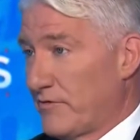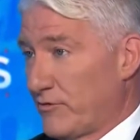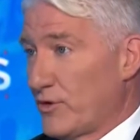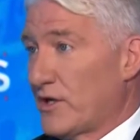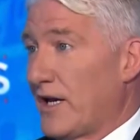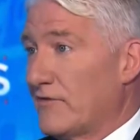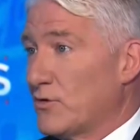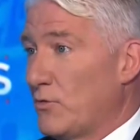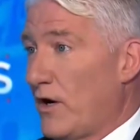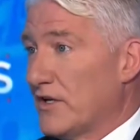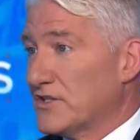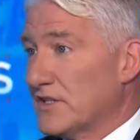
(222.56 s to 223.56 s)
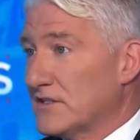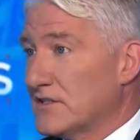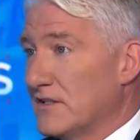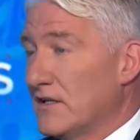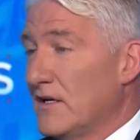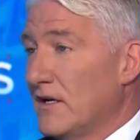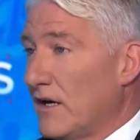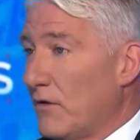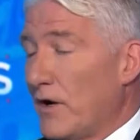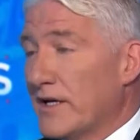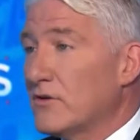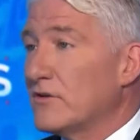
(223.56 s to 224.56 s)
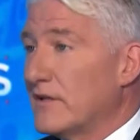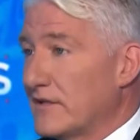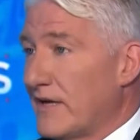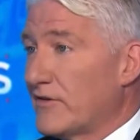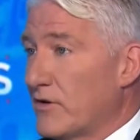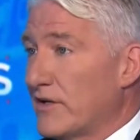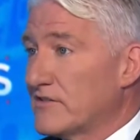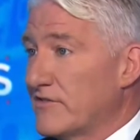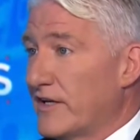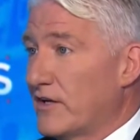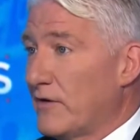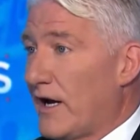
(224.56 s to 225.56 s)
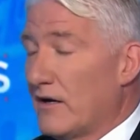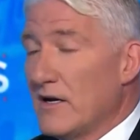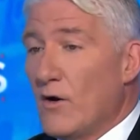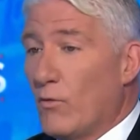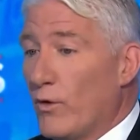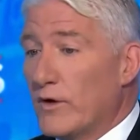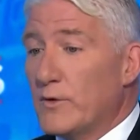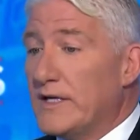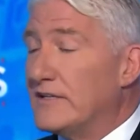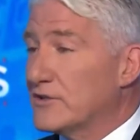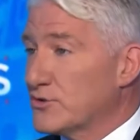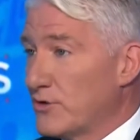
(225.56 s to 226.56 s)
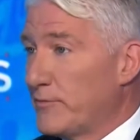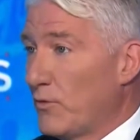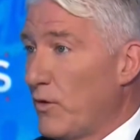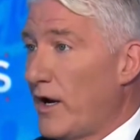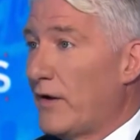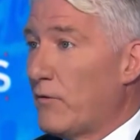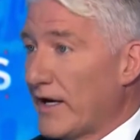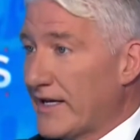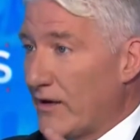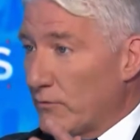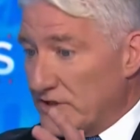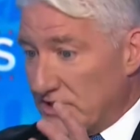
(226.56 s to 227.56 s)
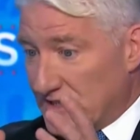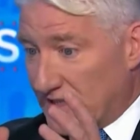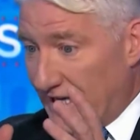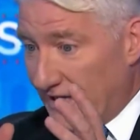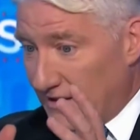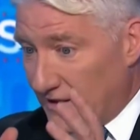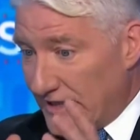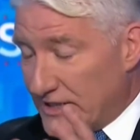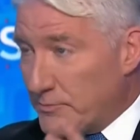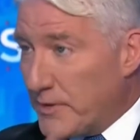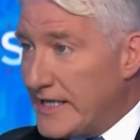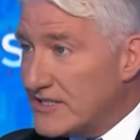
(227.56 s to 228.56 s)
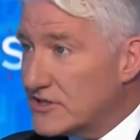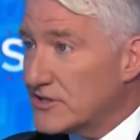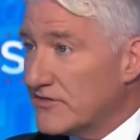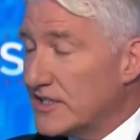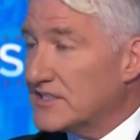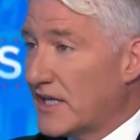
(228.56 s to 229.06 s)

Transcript: before you came to Washington. Why couldn't Democrats figure out what do we need to strip away? Why can't we just get at least pieces of this